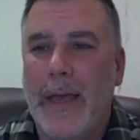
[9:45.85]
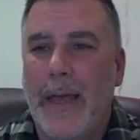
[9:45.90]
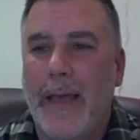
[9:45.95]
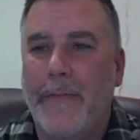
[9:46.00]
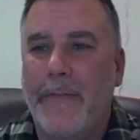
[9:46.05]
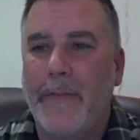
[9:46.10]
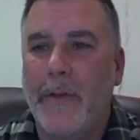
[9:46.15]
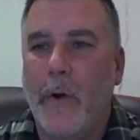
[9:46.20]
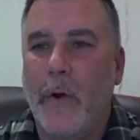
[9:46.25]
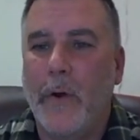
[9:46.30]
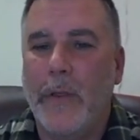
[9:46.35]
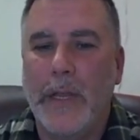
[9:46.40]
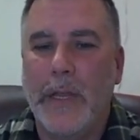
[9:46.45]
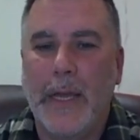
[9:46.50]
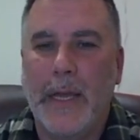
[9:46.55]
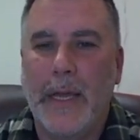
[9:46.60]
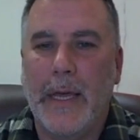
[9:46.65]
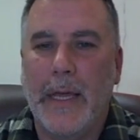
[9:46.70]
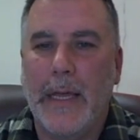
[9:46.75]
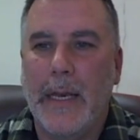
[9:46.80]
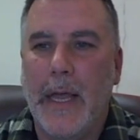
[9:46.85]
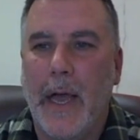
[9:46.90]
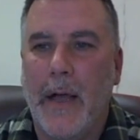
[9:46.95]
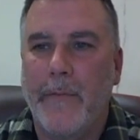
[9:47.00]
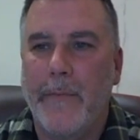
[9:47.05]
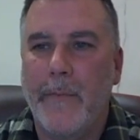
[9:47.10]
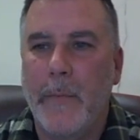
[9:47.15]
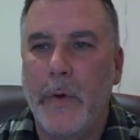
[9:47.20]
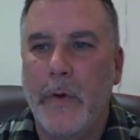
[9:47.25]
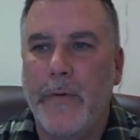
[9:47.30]
if you're thinking
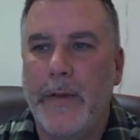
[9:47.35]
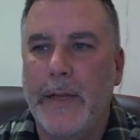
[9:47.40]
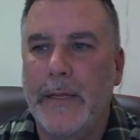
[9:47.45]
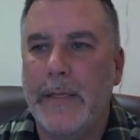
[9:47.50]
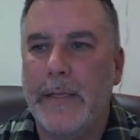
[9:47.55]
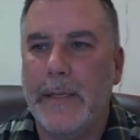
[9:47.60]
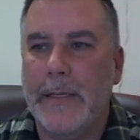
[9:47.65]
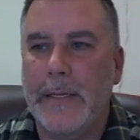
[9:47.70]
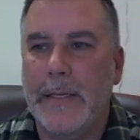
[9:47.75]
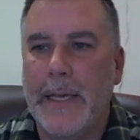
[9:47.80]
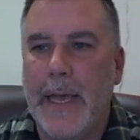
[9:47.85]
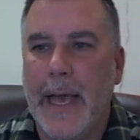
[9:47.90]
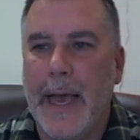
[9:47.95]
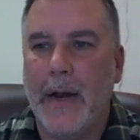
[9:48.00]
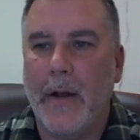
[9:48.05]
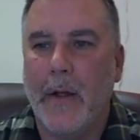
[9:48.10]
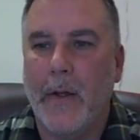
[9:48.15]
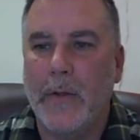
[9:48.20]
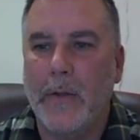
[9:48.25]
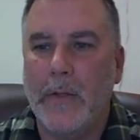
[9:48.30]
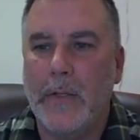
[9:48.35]
of moving to Seattle.